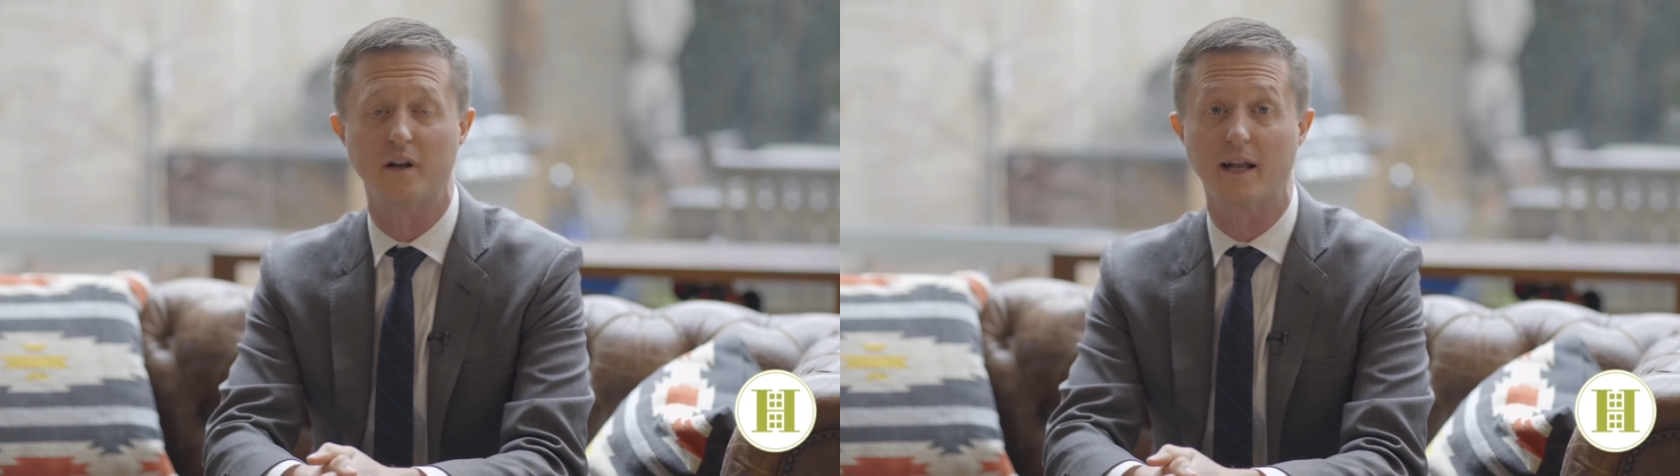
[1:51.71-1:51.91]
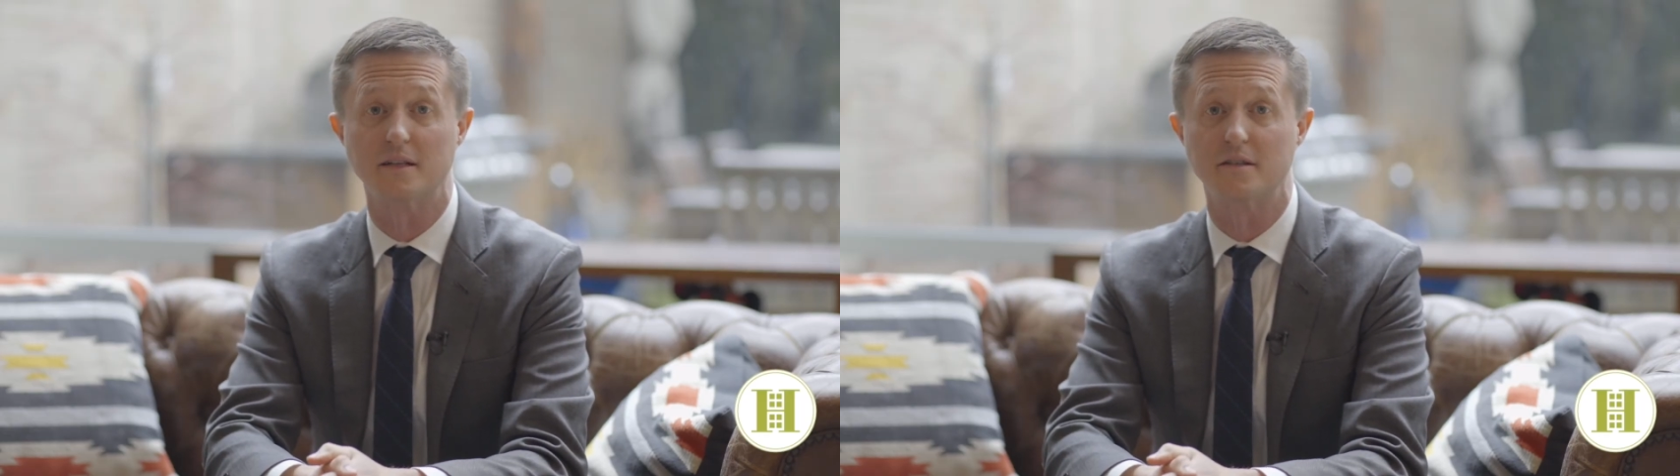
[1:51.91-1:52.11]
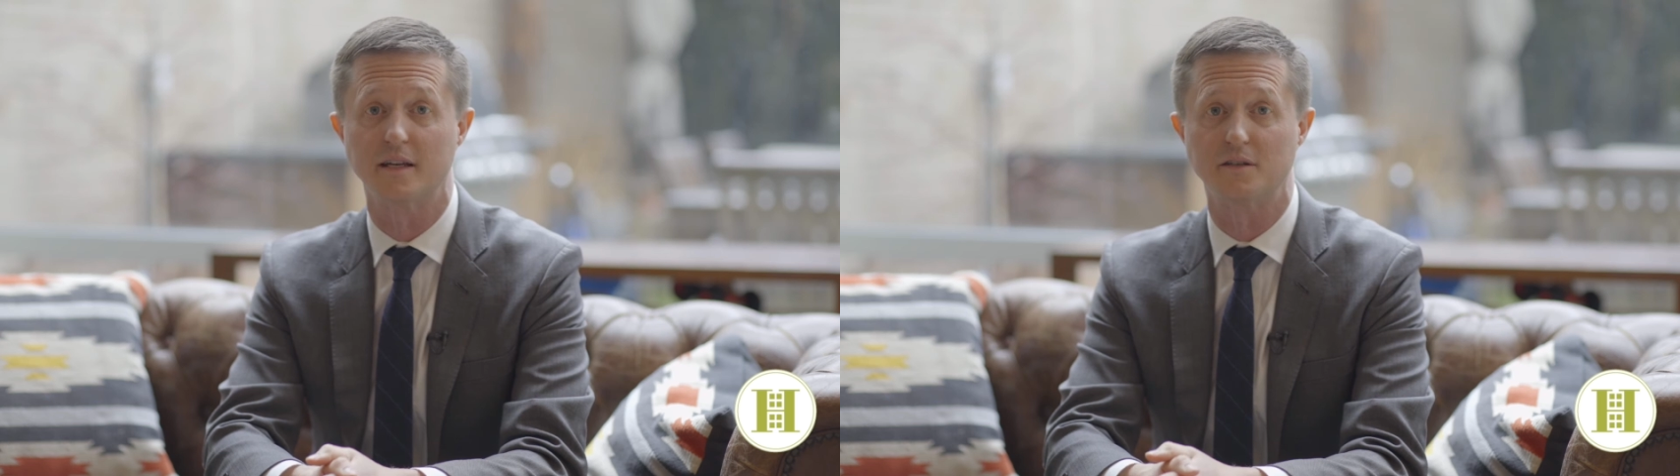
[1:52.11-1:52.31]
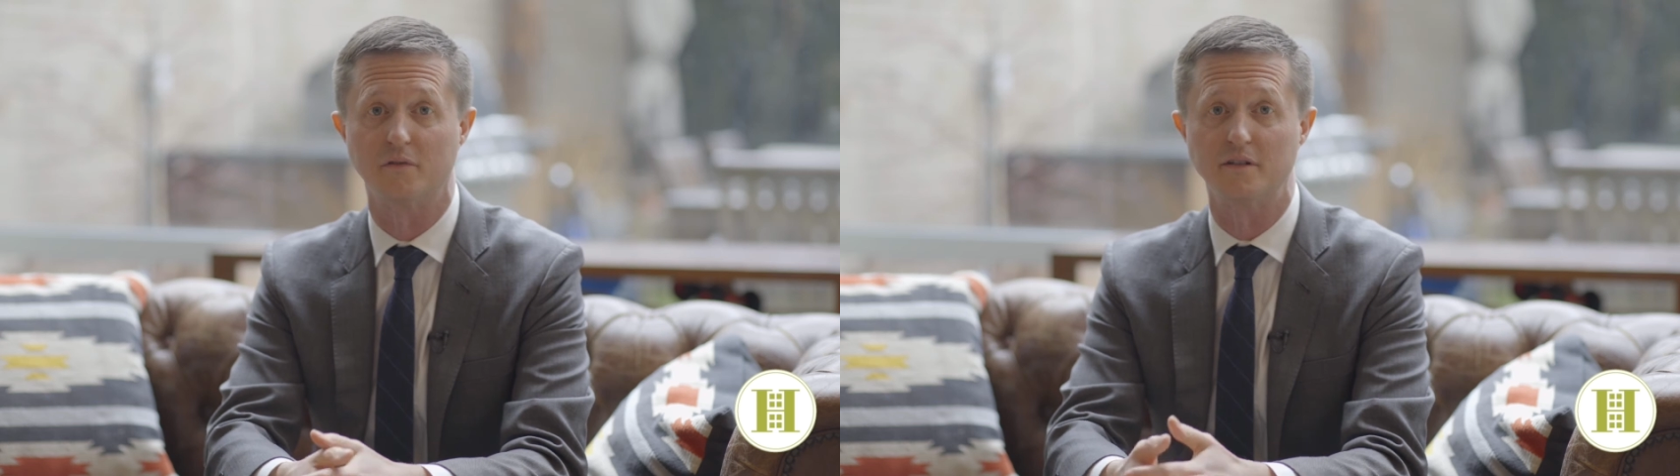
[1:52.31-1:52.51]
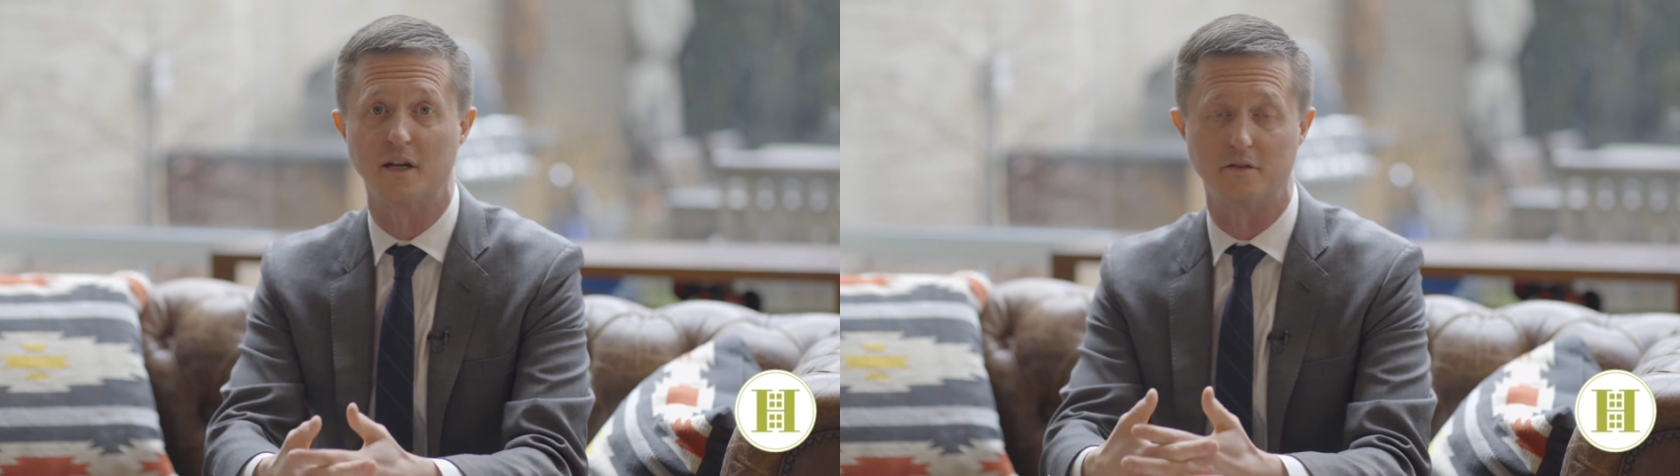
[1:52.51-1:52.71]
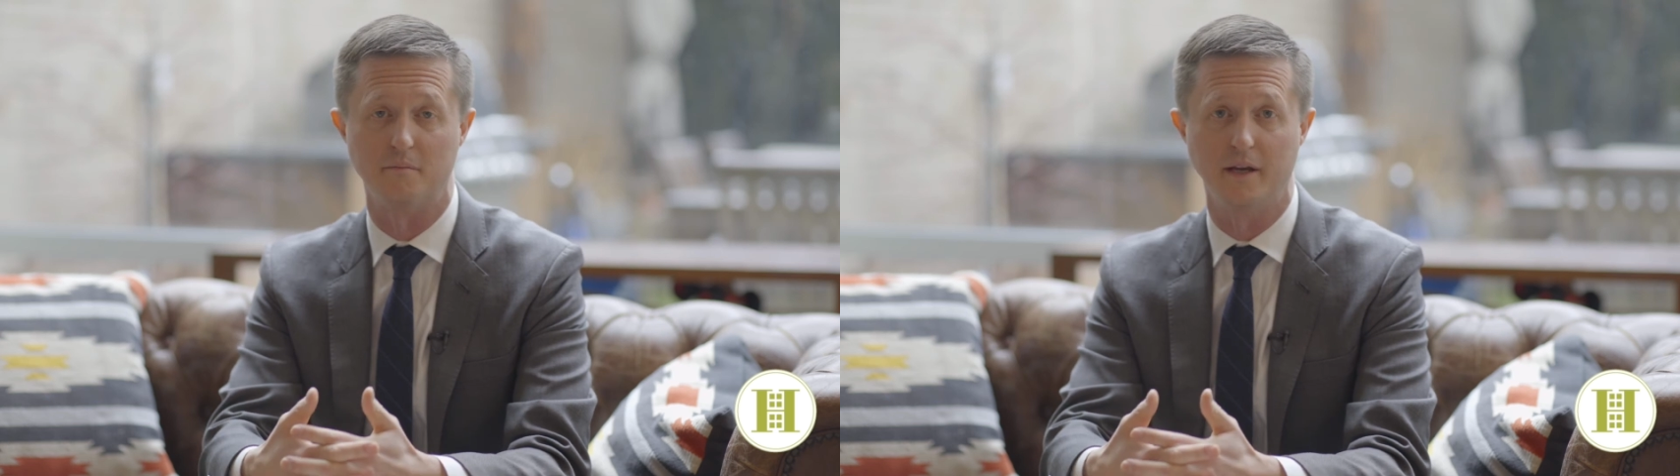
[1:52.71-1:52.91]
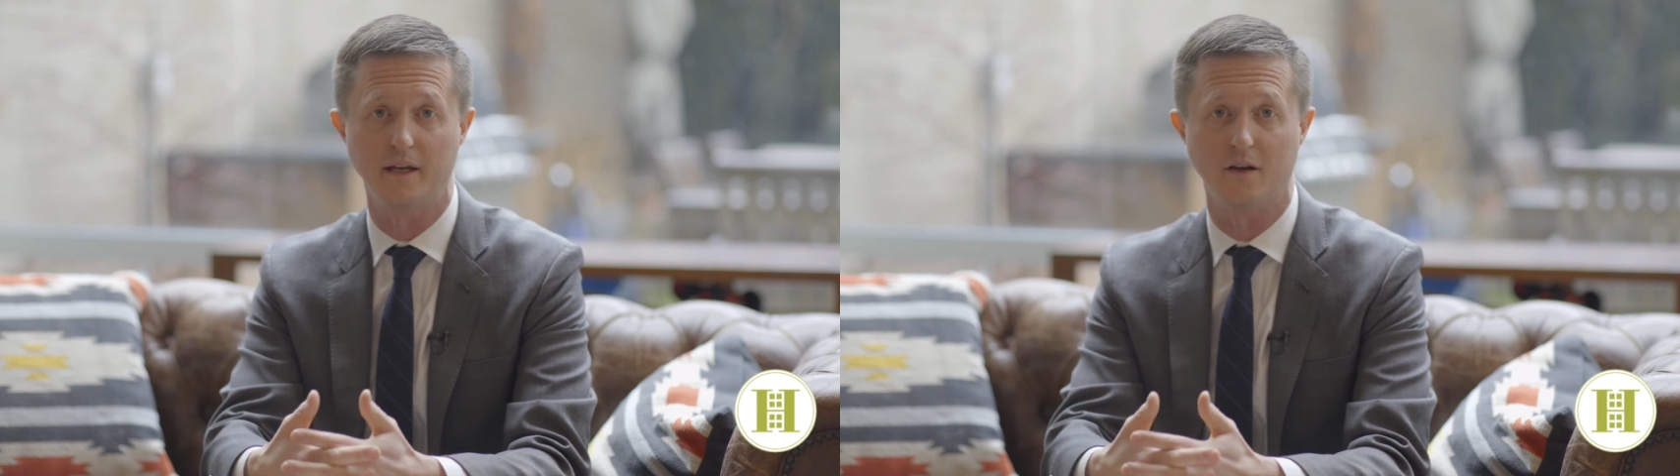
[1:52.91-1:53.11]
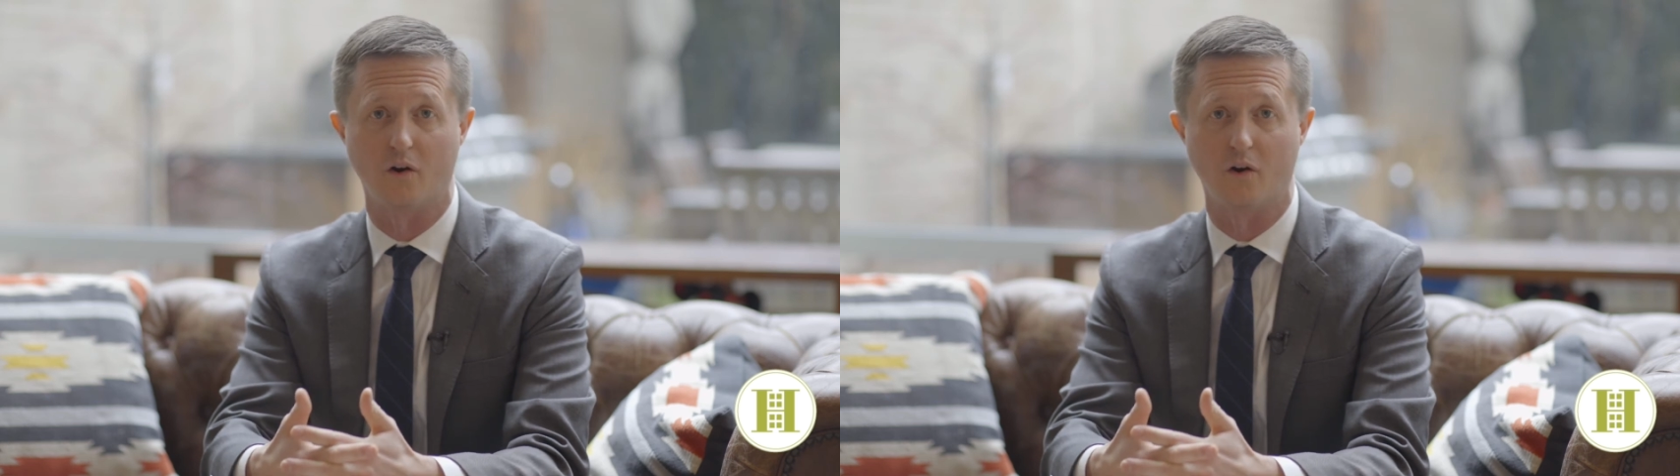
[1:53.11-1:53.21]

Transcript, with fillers: do not hesitate to reach out to me